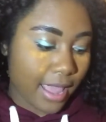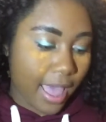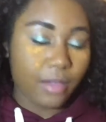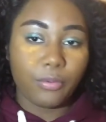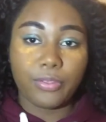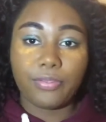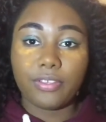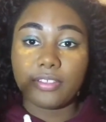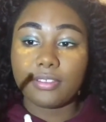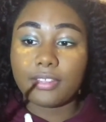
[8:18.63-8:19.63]
that with
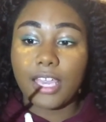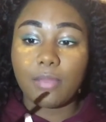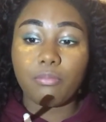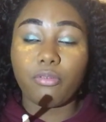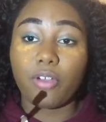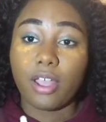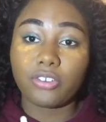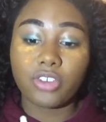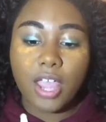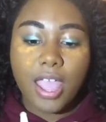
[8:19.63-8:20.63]
the same
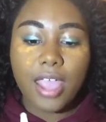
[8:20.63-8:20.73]
brush